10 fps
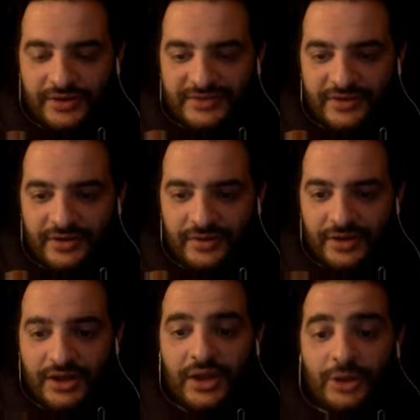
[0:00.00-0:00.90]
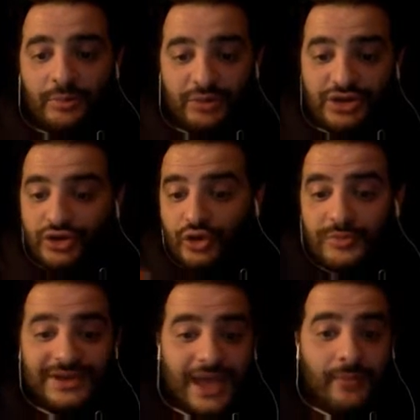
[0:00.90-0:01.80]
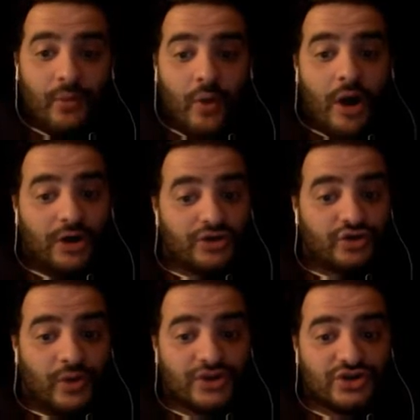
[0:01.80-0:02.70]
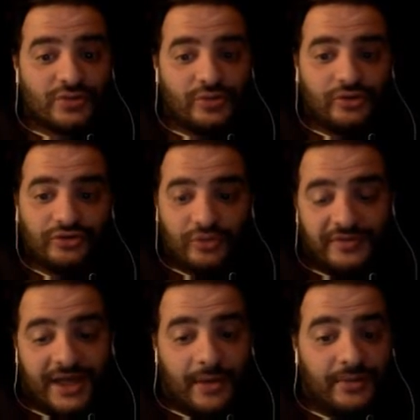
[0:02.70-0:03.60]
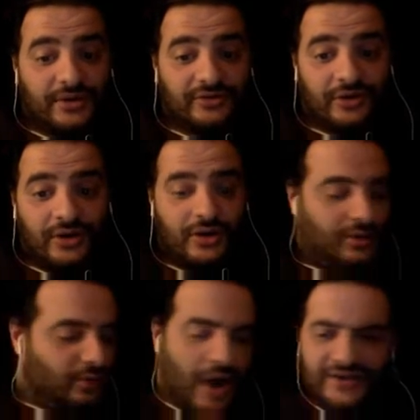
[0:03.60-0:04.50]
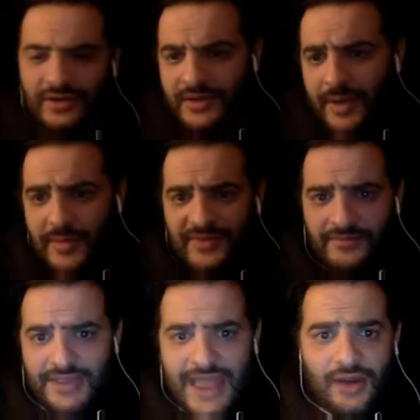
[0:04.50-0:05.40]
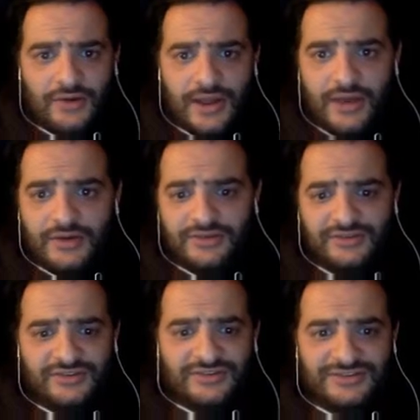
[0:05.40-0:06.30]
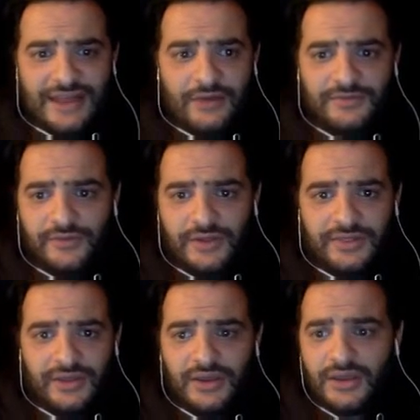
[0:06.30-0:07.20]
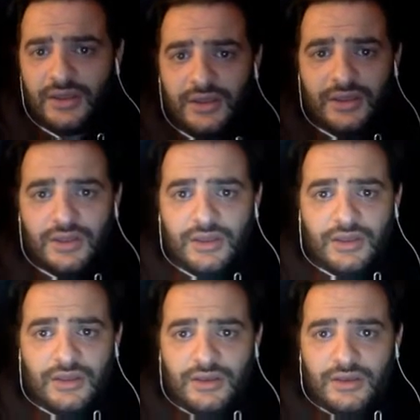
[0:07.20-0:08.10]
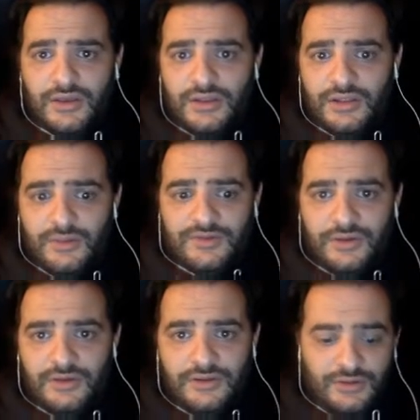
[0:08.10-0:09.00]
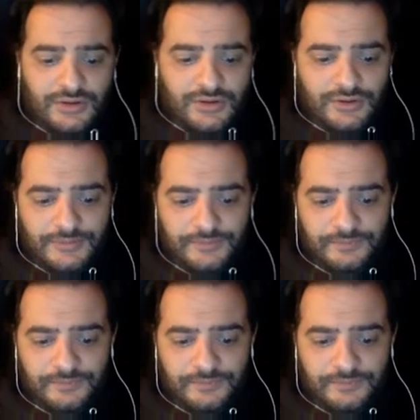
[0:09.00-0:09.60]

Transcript: I said that already. Batum, Kemba Walker's questionable. So if Kemba doesn't go, or actually he might even be out now. He's listed as doubtful, I think. Let me take a look here.